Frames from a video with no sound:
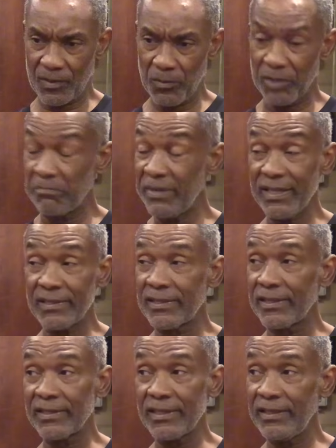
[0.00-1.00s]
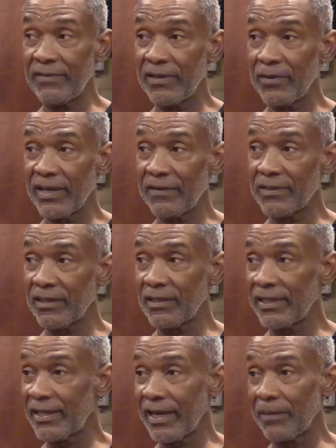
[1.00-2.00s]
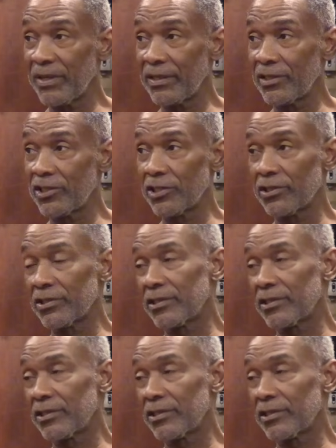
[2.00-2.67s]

But ministers leave their wives all the time in the church.